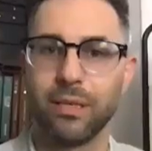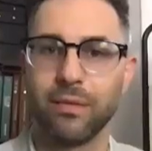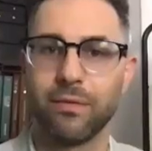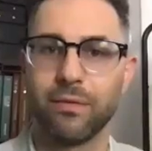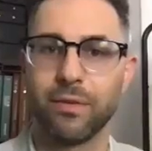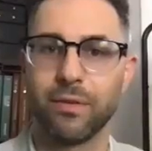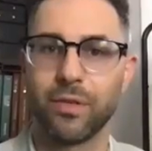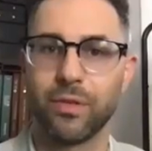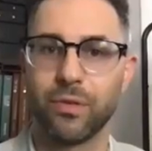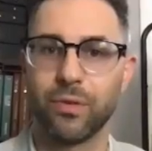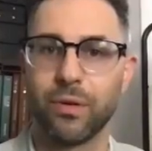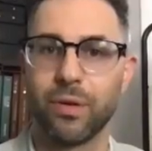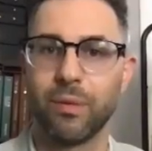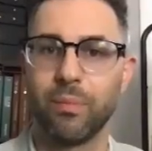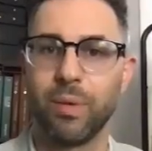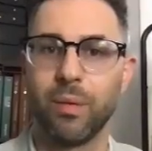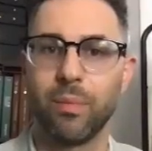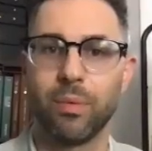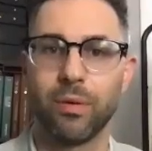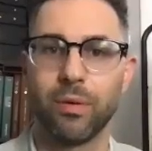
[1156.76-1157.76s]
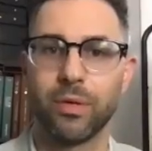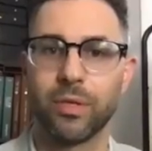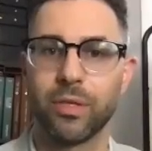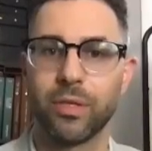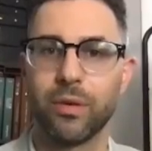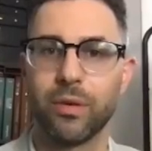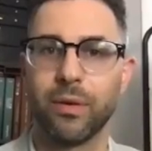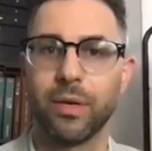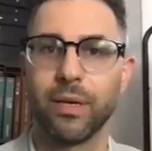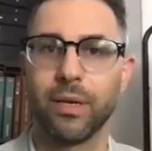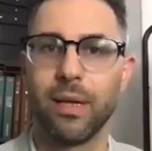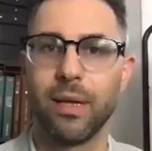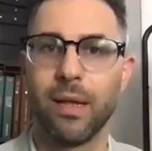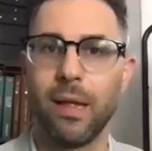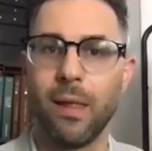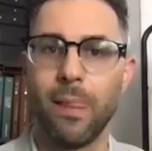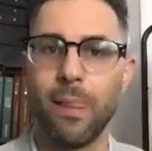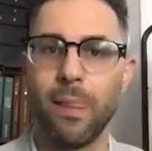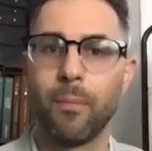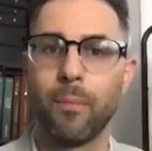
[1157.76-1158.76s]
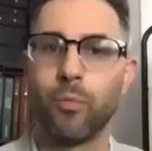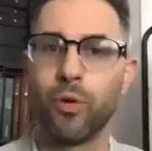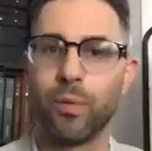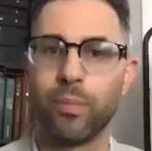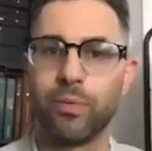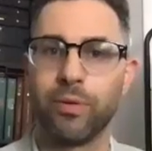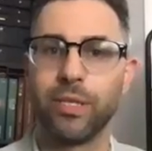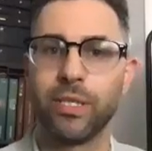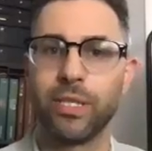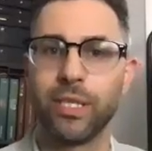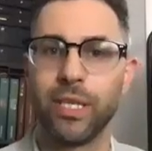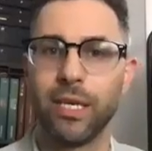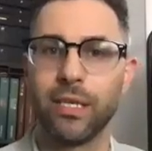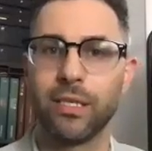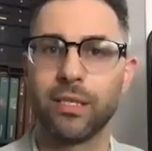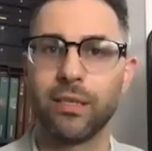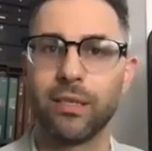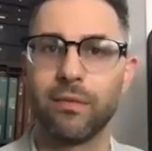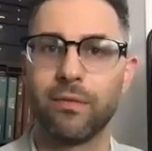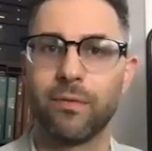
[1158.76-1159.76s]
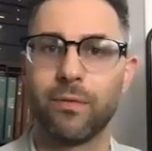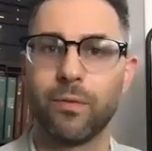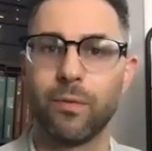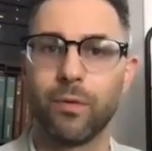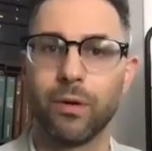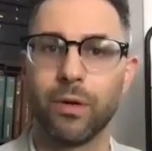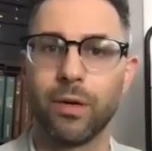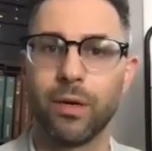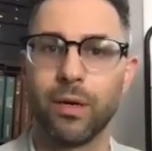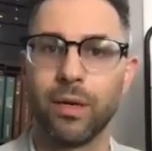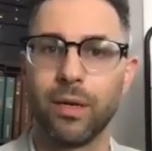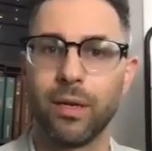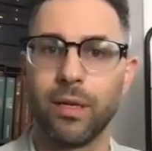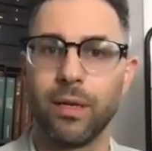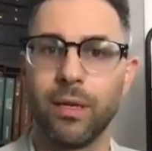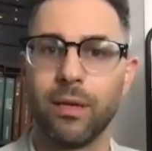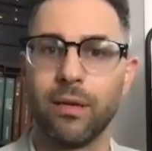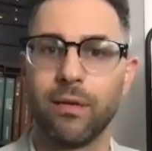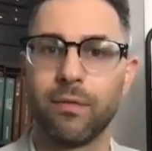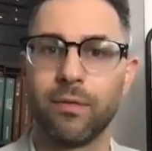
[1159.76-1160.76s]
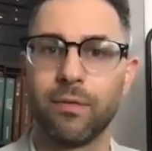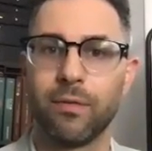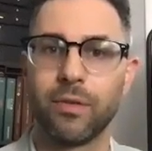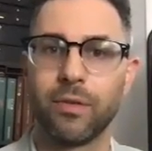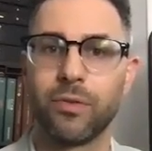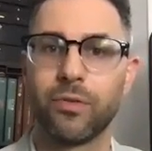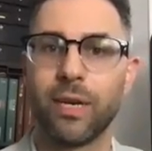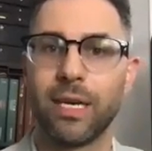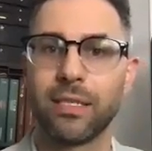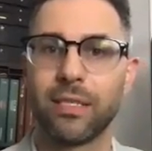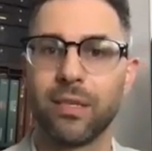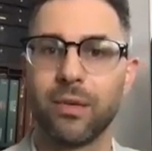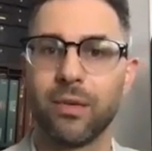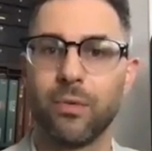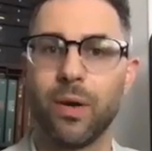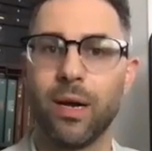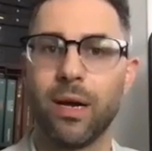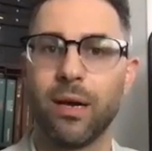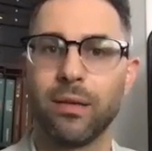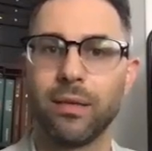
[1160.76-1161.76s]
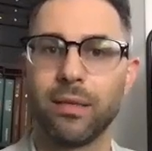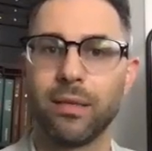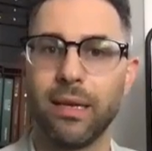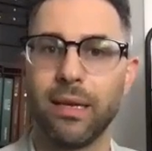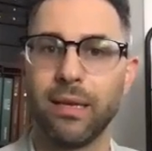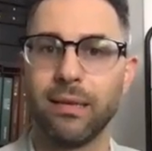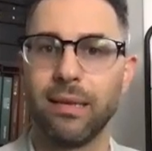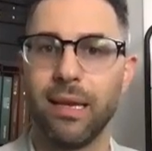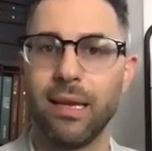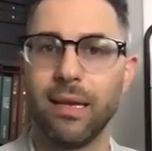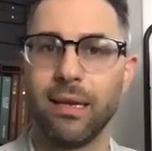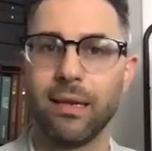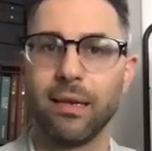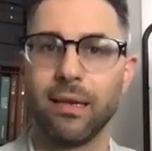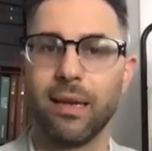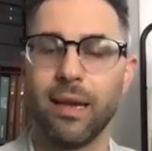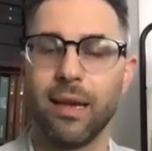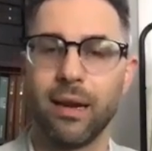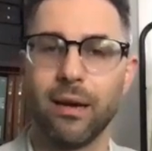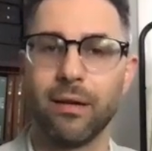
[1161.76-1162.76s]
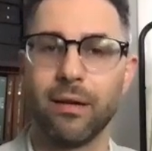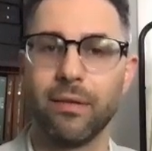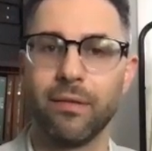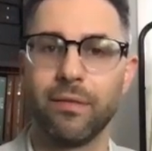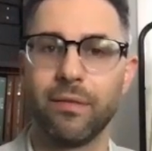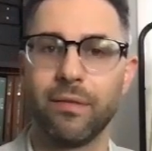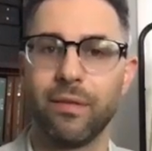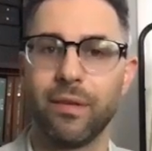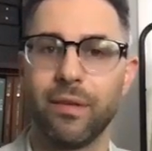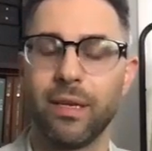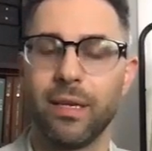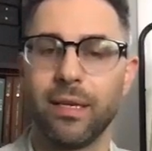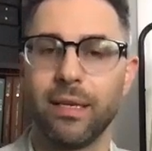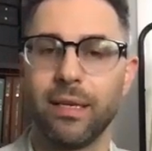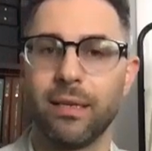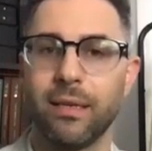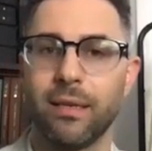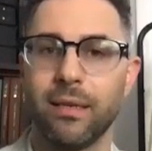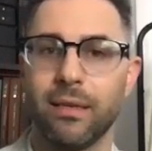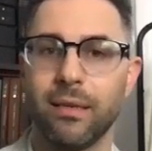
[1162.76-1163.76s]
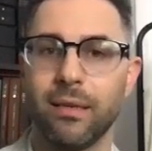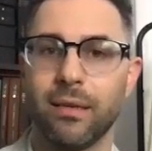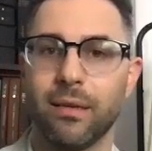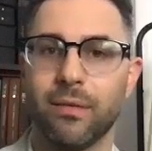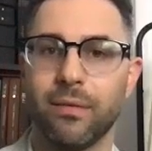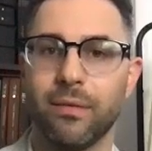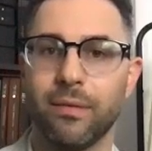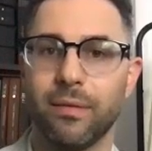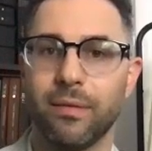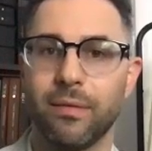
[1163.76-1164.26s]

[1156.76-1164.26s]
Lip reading: for sure, and people are showing more appreciation for dressing well and taking care of you know